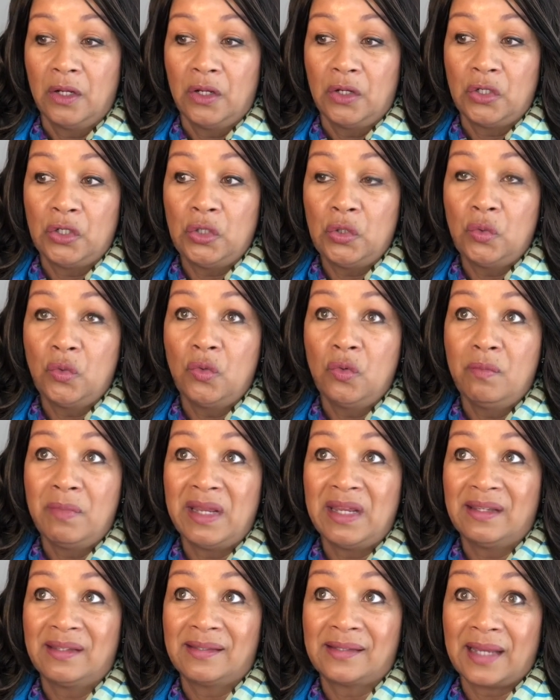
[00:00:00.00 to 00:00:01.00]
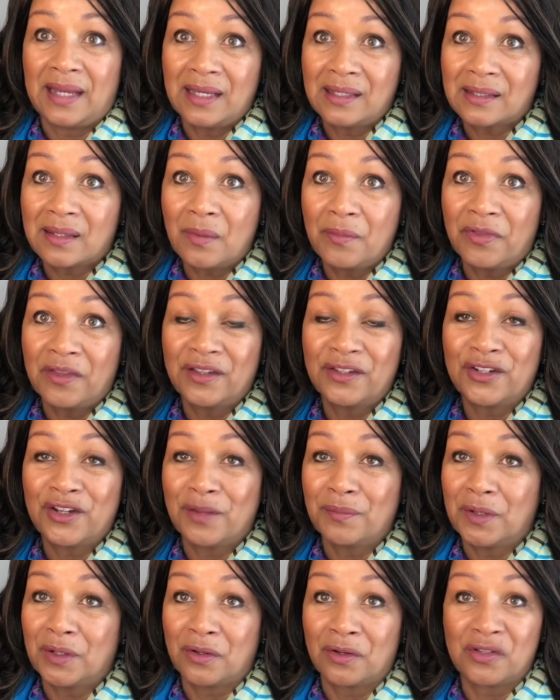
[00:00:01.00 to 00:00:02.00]
you may say something to them
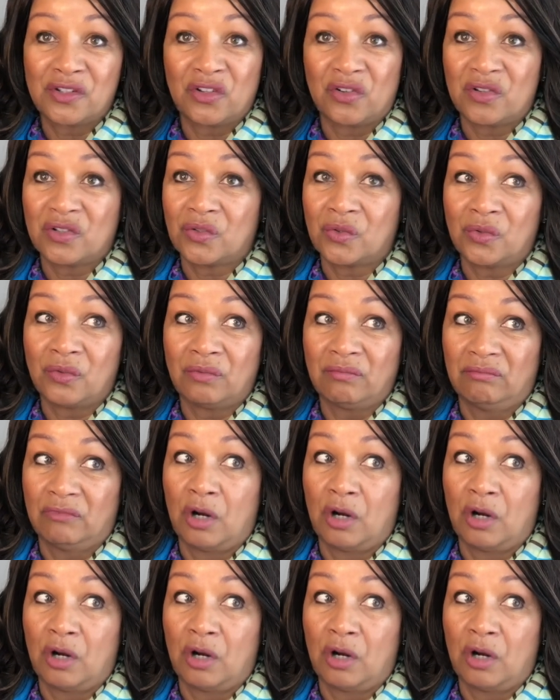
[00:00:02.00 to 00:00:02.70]
because you're so